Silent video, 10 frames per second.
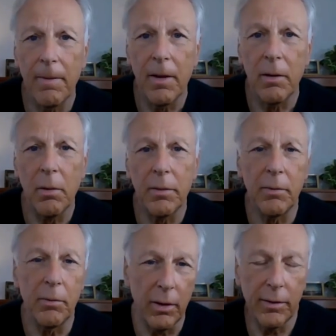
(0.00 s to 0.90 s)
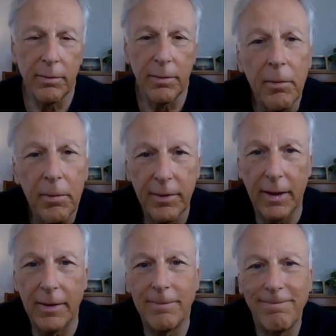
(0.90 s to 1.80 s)
what would the voice of love
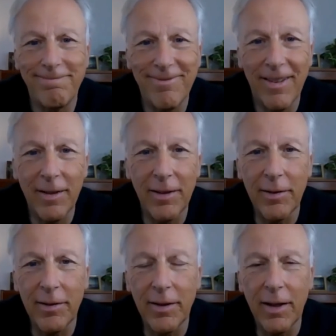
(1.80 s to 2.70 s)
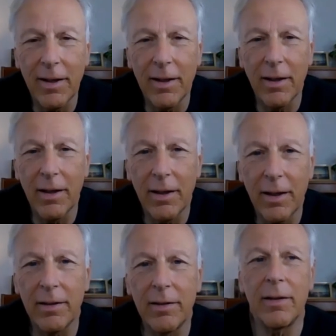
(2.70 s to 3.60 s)
say? And this is
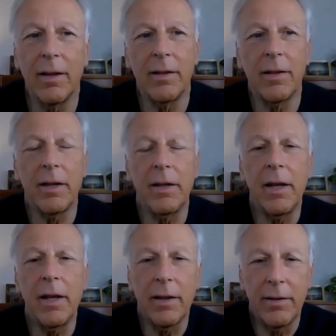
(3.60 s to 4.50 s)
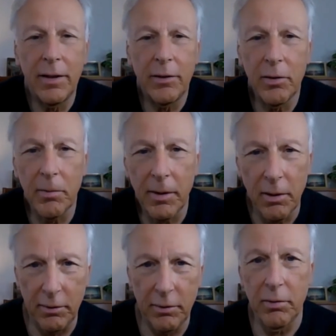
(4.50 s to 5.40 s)
a, a, a technique I teach in my
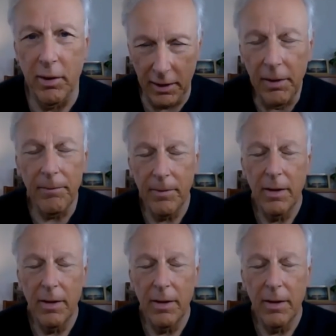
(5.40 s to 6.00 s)
coach training